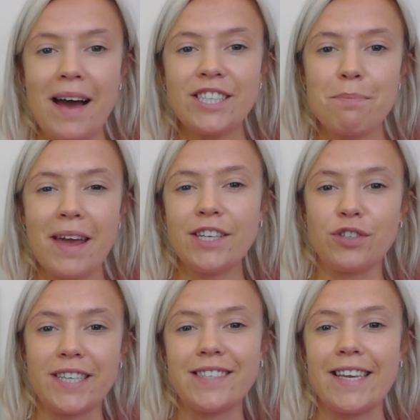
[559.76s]
magic
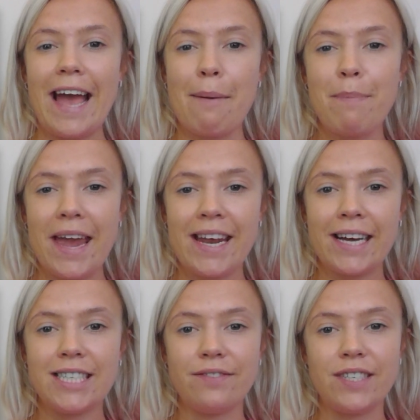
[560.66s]
matrix and campaign
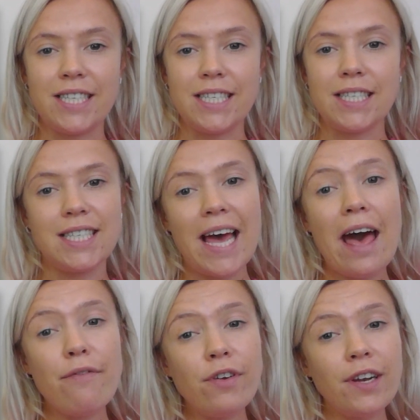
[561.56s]
activities to
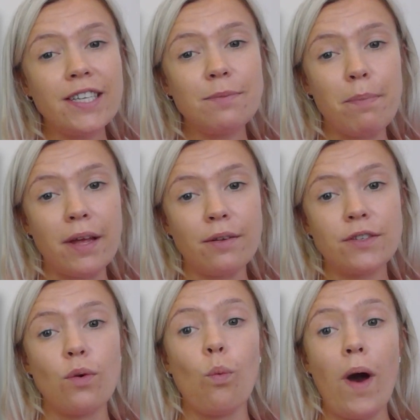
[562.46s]
effortlessly
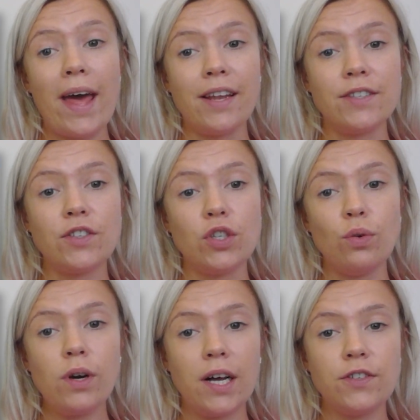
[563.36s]
build awareness to
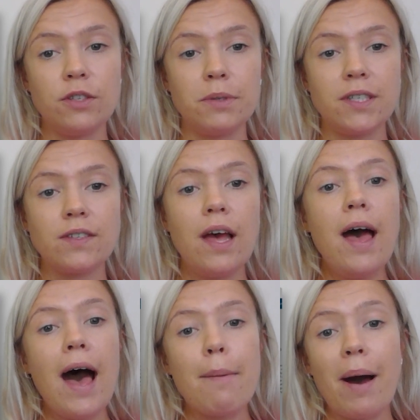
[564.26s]
your customers
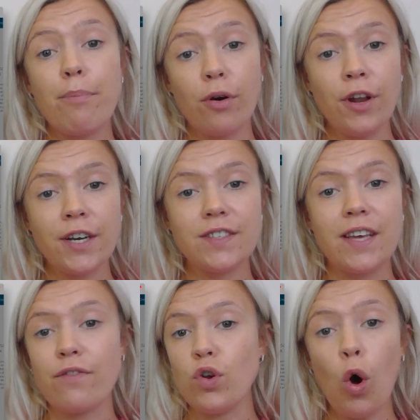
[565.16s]
about products
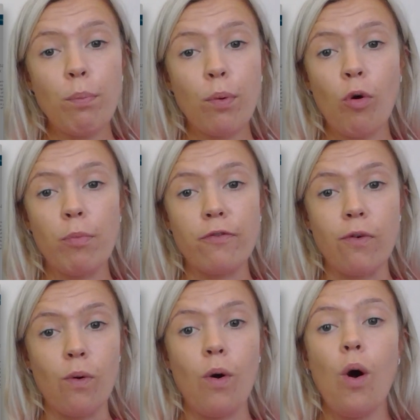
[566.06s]
they've not bought
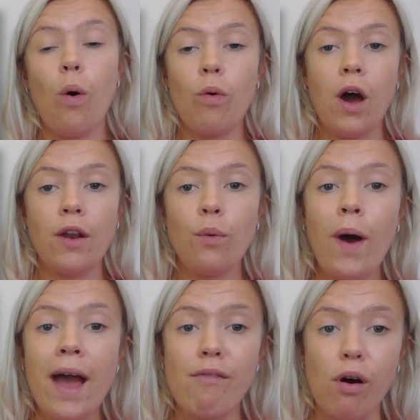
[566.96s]
before or aren't
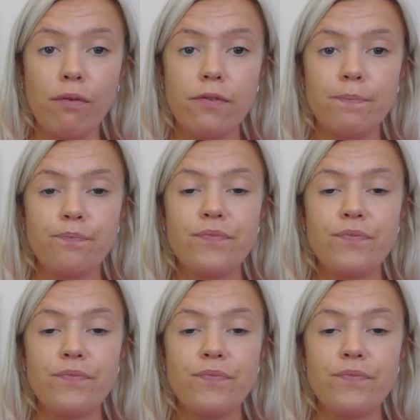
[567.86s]
aware of.